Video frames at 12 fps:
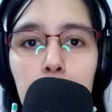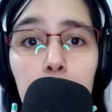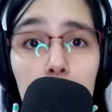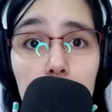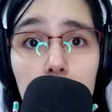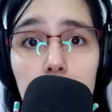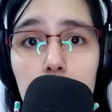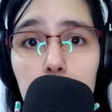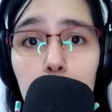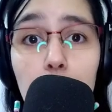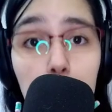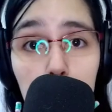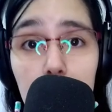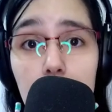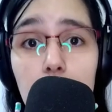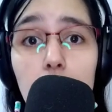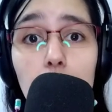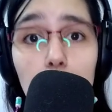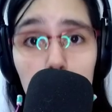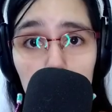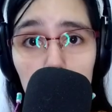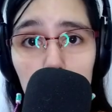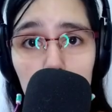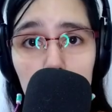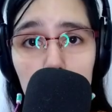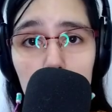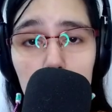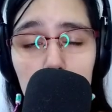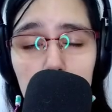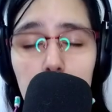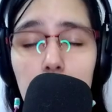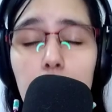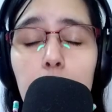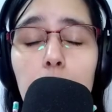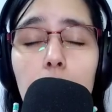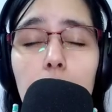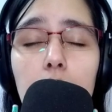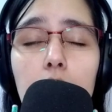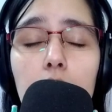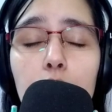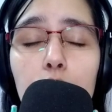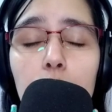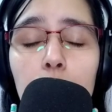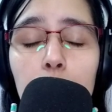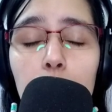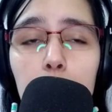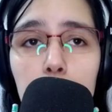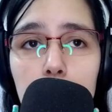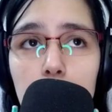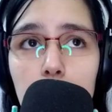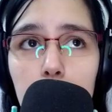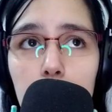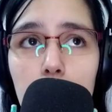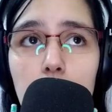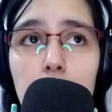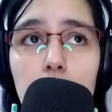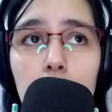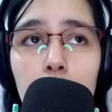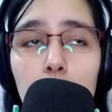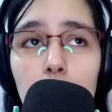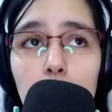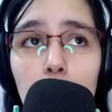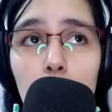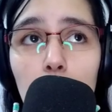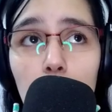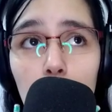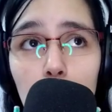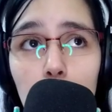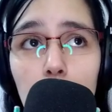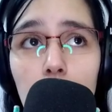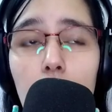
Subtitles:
please, pretty please don't. Save the life of your mixer, because if you go,